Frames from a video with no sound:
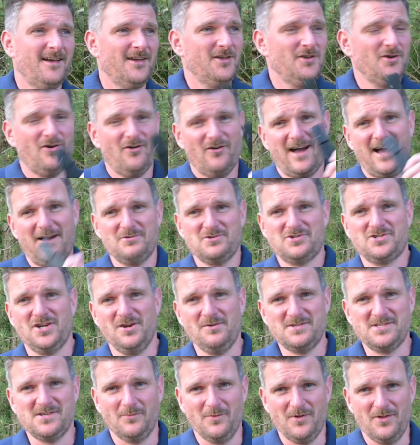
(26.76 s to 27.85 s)
You're out
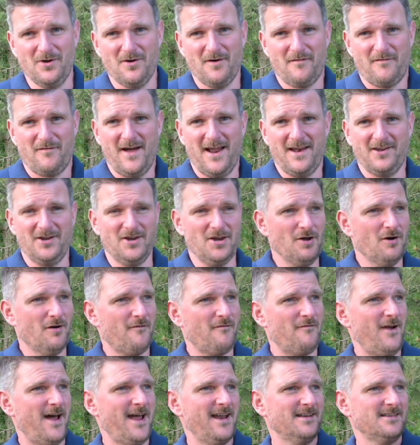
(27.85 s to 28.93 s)
shooting with your friend and your
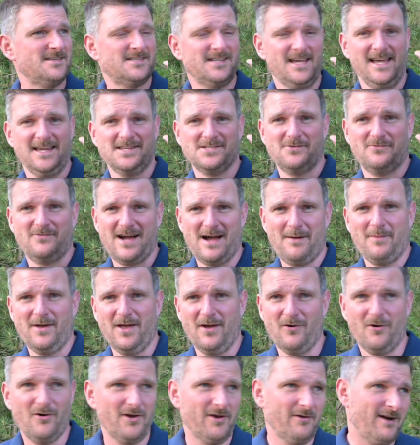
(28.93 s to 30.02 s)
friend sees a
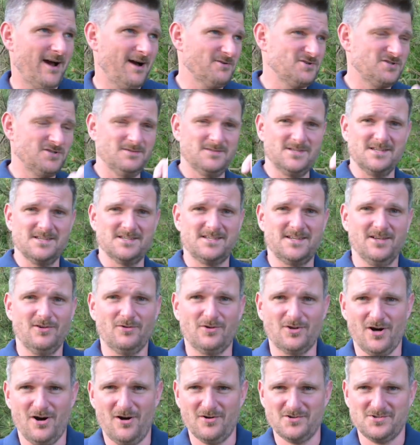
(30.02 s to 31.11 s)
rabbit, or you're out shooting steel
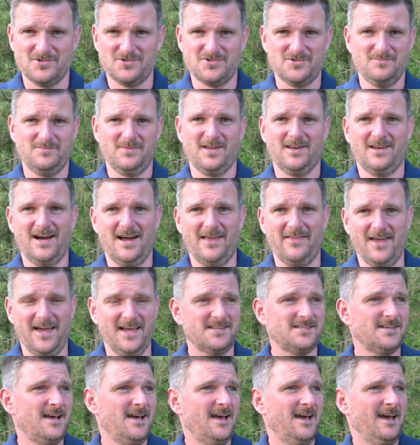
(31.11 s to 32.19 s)
gongs or something like
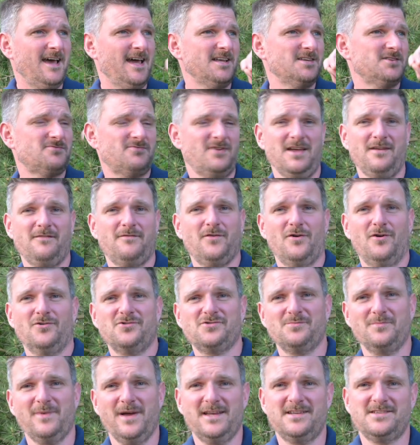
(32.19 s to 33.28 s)
this. It's
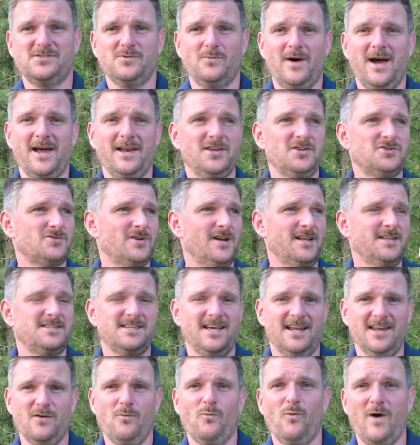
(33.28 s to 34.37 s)
300-400 meters away and he's trying to
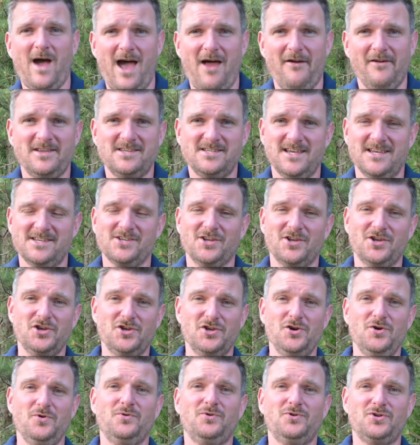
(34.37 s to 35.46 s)
tell you where it is, and
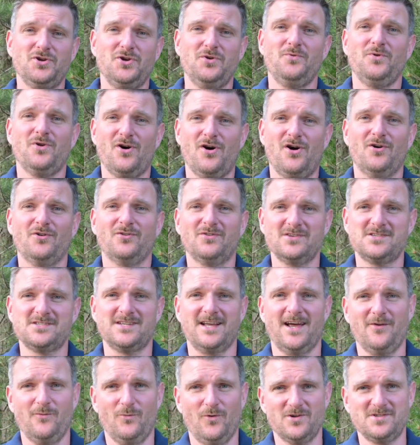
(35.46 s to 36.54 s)
you do not
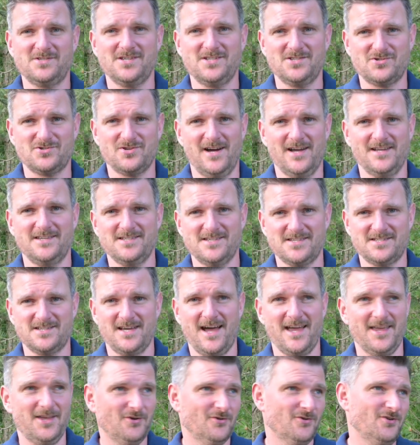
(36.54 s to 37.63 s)
understand what he's trying to
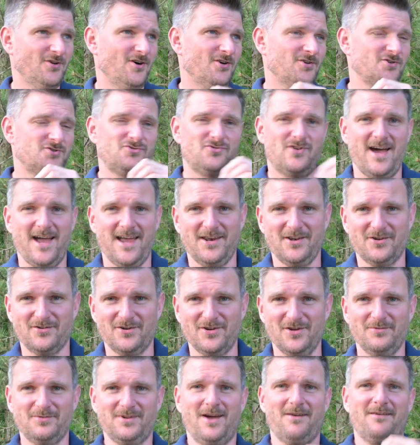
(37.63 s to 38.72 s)
say. You're not trained,
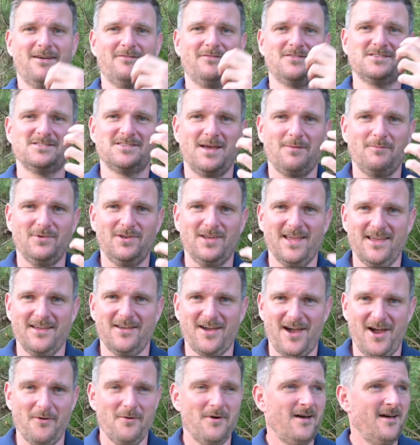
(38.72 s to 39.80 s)
or you don't have the same
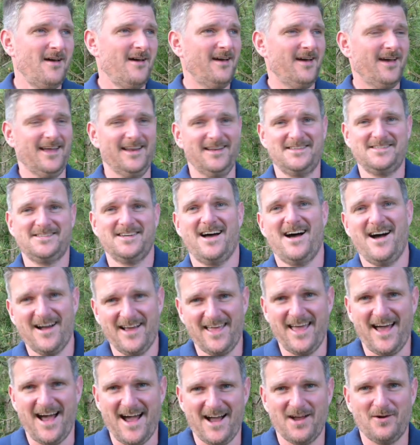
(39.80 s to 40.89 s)
lingo in
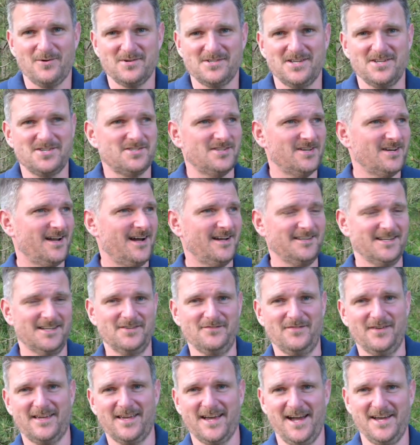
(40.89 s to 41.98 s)
target acquisition and
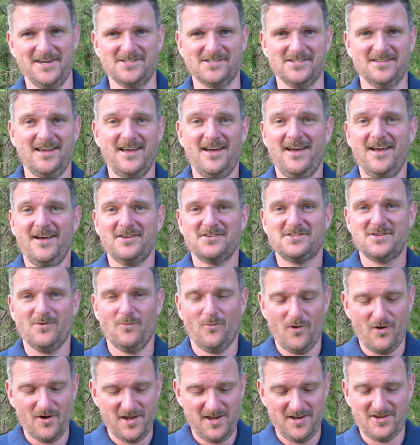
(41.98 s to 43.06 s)
identification. So
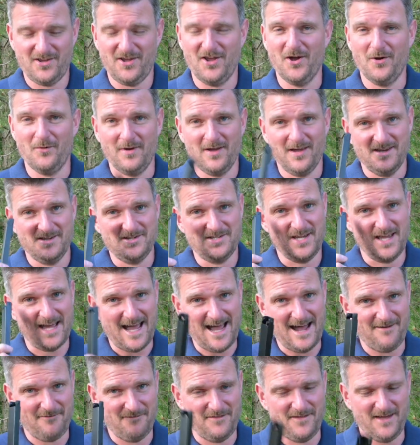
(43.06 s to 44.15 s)
what you do is you
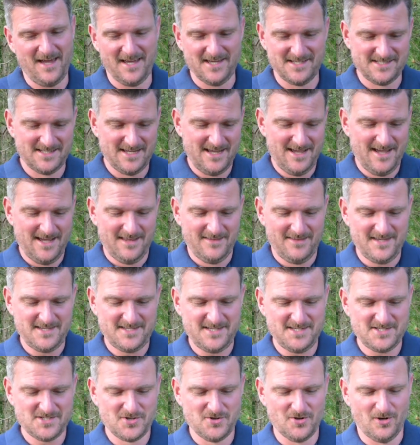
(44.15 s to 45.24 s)
have this.
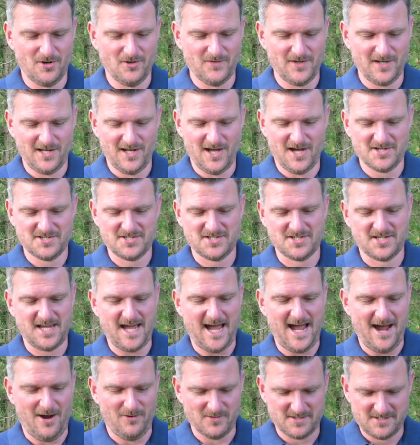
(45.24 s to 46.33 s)
This is called the Lost
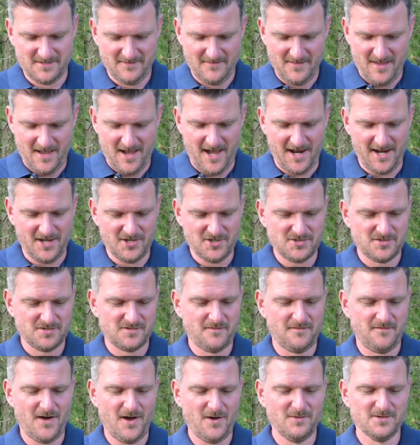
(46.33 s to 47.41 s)
Scout, and it
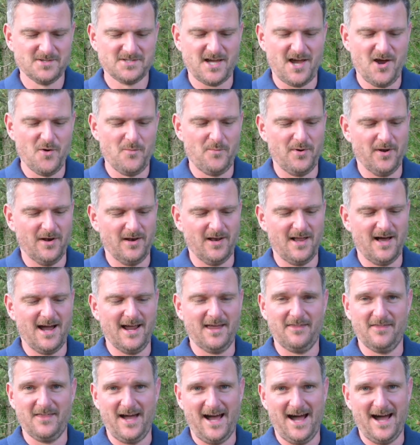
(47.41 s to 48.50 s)
just folds open
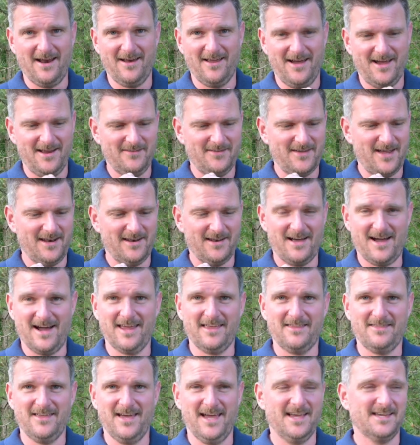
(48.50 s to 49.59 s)
like that and then
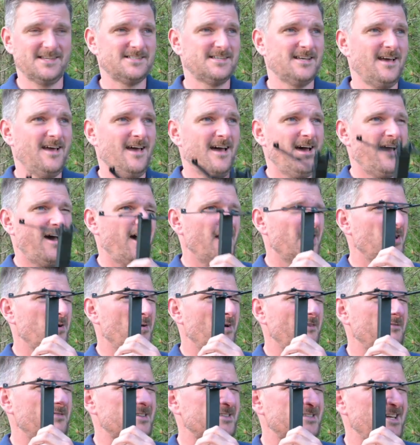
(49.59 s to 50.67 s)
like this. And
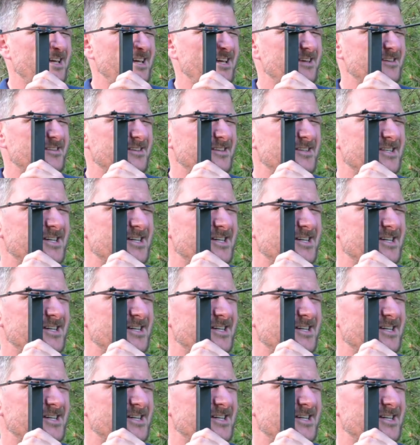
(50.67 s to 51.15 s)
whoever sees the